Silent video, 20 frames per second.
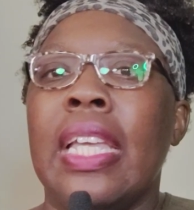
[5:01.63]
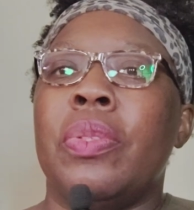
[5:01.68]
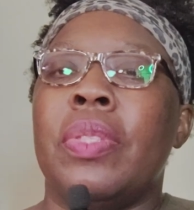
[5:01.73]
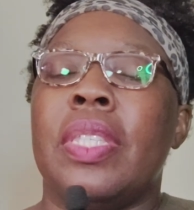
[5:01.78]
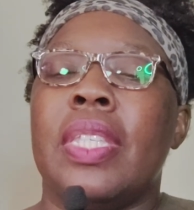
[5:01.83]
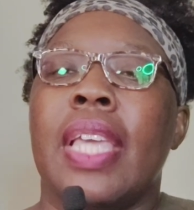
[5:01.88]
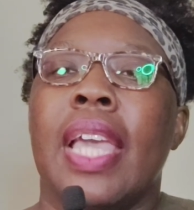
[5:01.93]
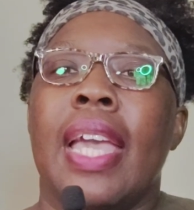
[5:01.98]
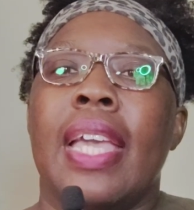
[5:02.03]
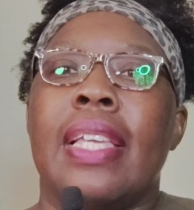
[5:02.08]

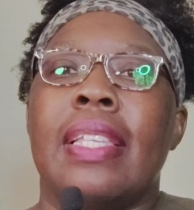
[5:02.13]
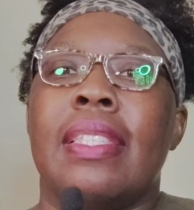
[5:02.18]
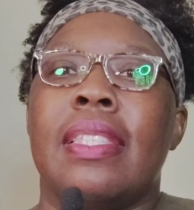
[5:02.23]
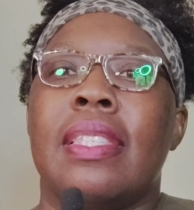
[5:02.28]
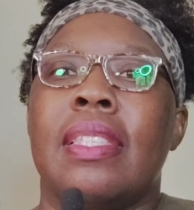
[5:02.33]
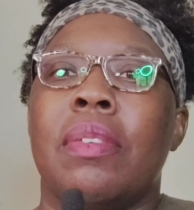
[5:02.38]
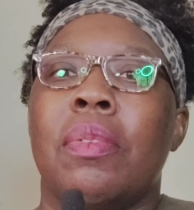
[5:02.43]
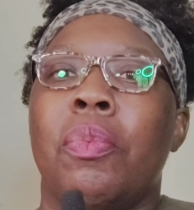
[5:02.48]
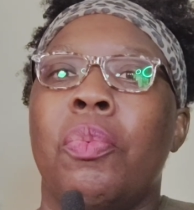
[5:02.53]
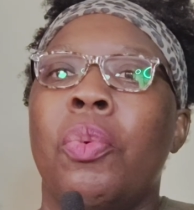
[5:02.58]
use
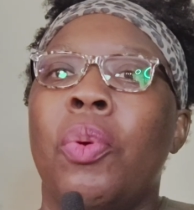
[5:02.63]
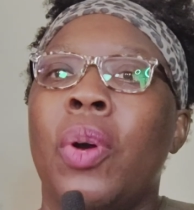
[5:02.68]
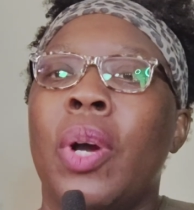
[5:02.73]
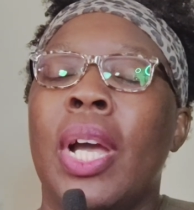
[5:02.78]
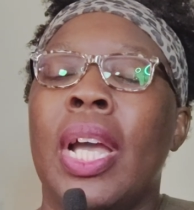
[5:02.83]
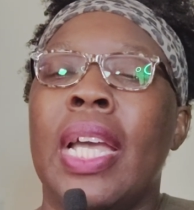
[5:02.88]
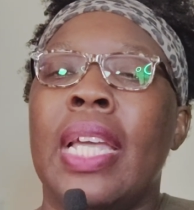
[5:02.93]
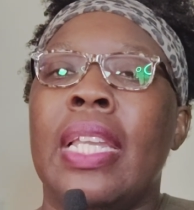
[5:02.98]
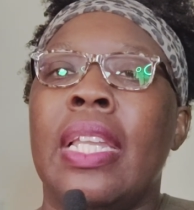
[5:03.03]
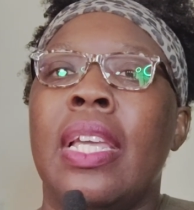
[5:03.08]
case
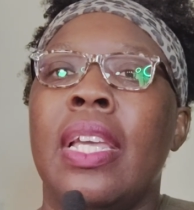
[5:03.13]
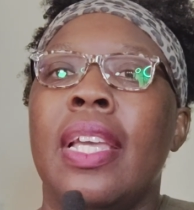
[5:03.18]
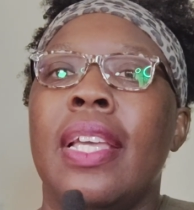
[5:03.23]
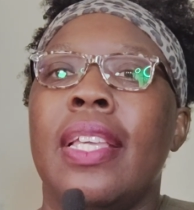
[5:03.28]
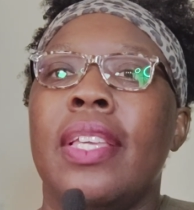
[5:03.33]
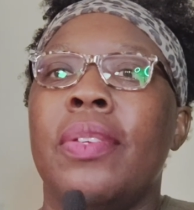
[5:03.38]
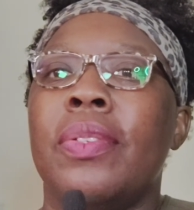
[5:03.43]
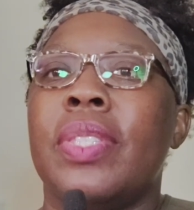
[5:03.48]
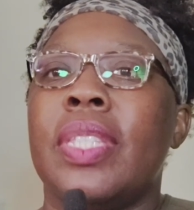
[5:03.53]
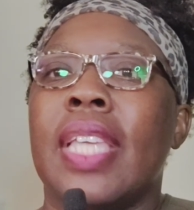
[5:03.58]
1,
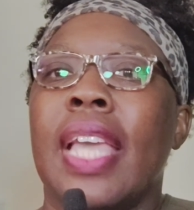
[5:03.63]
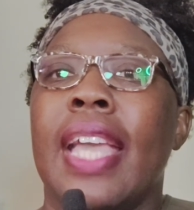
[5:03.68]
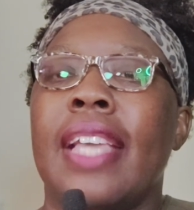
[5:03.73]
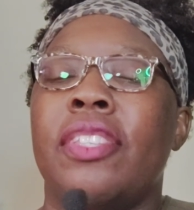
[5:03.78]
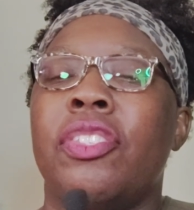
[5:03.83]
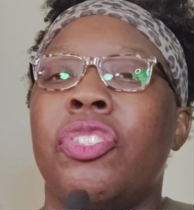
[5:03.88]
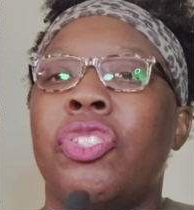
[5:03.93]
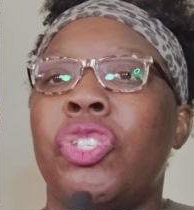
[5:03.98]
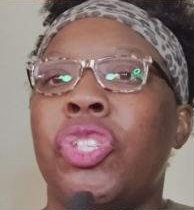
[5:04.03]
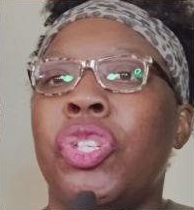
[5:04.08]
use
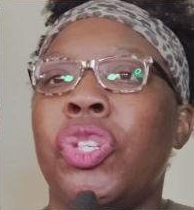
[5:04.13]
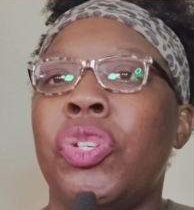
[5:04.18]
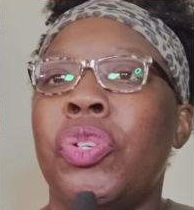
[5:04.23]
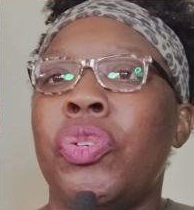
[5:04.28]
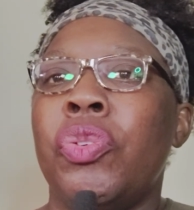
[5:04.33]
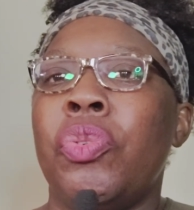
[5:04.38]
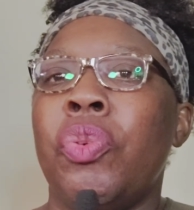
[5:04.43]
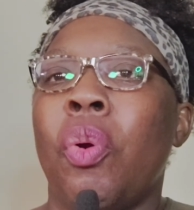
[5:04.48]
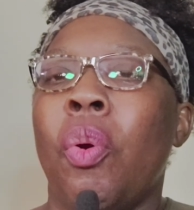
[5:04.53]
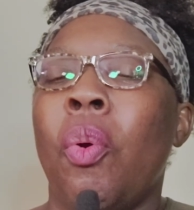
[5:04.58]
case
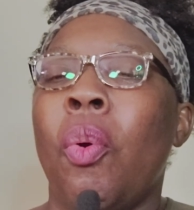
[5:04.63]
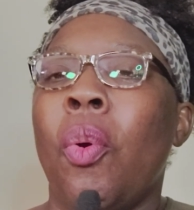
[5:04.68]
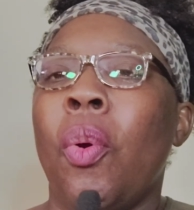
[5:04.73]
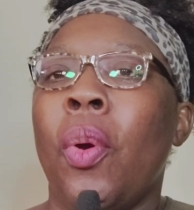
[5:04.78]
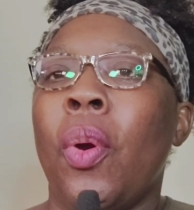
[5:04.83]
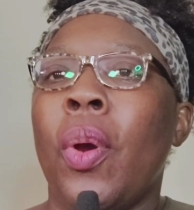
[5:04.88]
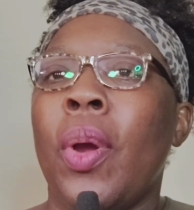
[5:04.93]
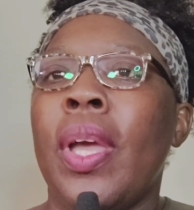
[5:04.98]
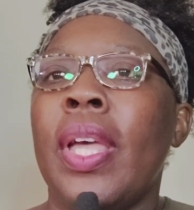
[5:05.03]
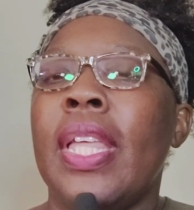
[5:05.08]
2,
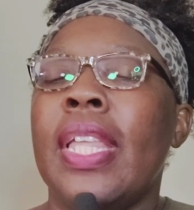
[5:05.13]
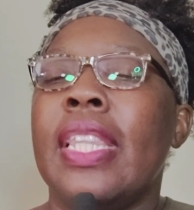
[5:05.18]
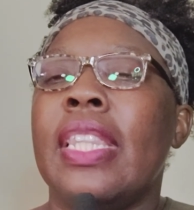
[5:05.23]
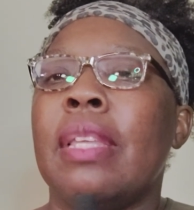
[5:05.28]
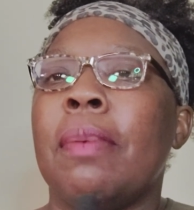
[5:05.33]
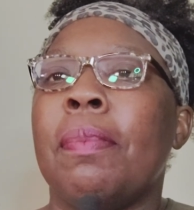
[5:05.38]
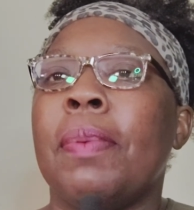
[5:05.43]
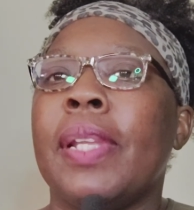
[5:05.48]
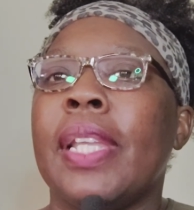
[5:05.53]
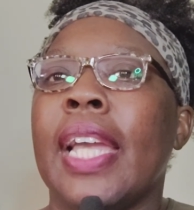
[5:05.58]
or
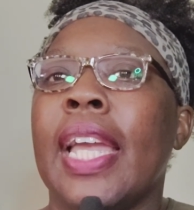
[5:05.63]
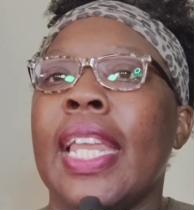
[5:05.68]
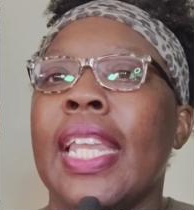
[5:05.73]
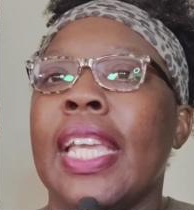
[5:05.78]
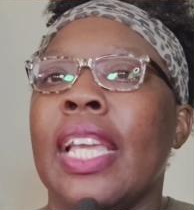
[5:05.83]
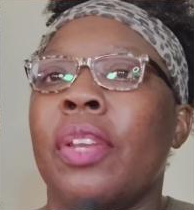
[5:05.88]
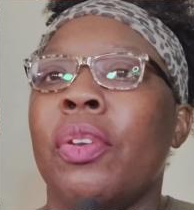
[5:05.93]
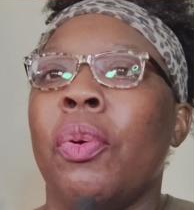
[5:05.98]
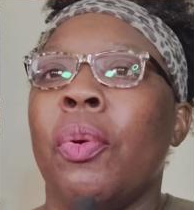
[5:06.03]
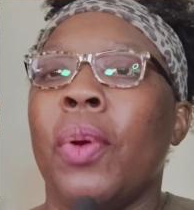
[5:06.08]
the
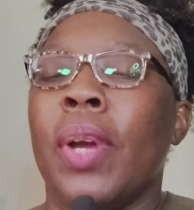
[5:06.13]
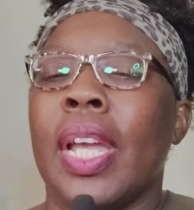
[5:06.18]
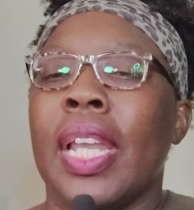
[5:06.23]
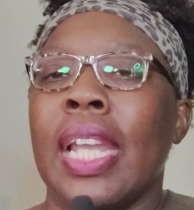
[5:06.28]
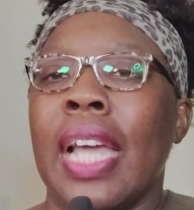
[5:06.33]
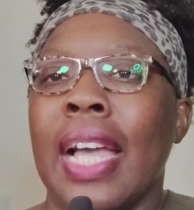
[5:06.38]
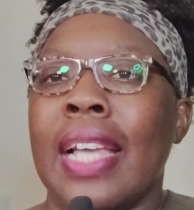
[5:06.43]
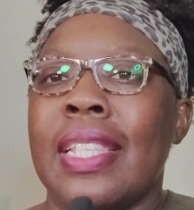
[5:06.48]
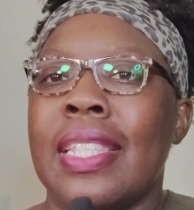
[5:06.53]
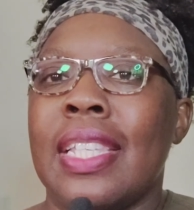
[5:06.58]
planning and
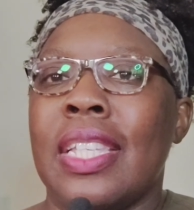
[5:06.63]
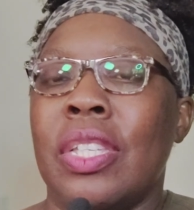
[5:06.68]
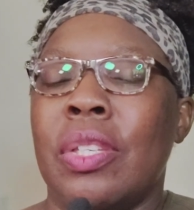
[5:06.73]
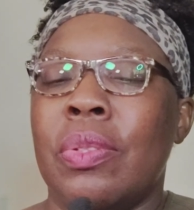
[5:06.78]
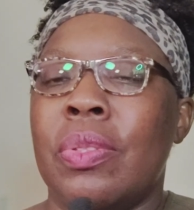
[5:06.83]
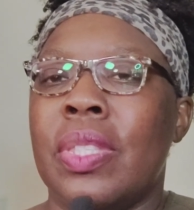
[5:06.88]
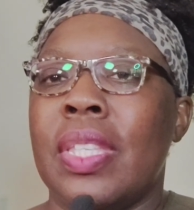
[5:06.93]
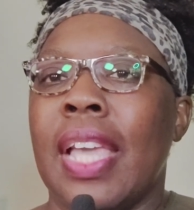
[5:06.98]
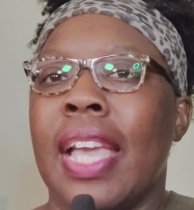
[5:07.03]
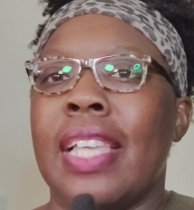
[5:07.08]
organizing
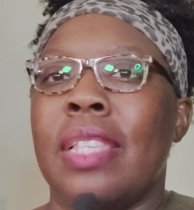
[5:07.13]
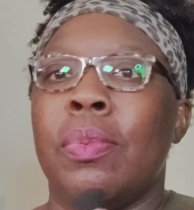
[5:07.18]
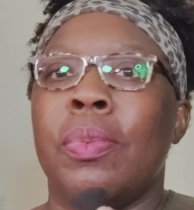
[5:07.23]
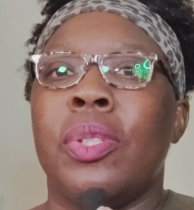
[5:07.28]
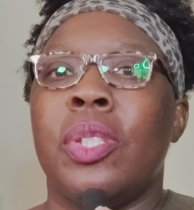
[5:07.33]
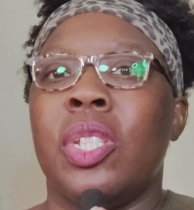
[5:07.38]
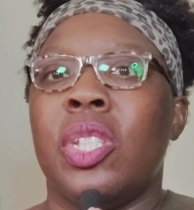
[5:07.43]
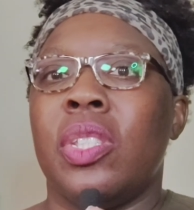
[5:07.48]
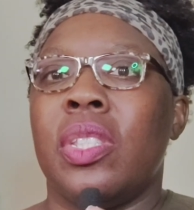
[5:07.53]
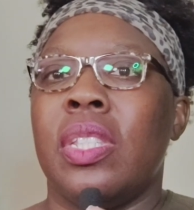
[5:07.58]
use case,
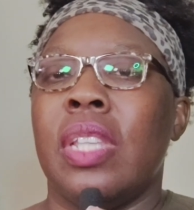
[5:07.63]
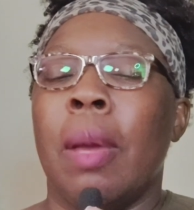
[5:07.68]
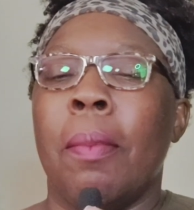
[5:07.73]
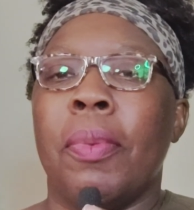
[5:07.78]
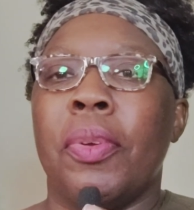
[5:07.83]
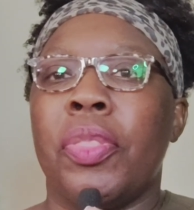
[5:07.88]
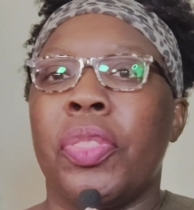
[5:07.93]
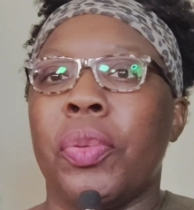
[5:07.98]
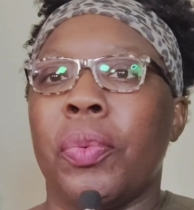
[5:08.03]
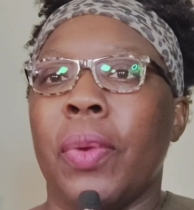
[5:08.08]
which is
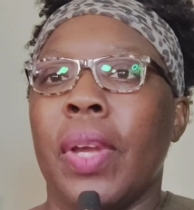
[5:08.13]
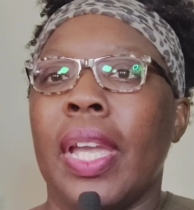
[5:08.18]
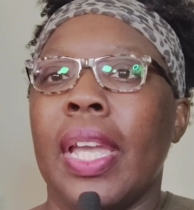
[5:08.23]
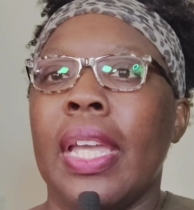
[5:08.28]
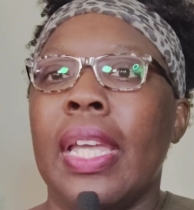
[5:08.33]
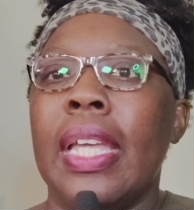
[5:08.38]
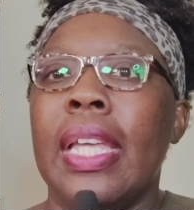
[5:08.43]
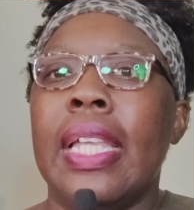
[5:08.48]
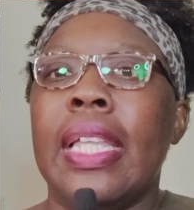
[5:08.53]
number 3.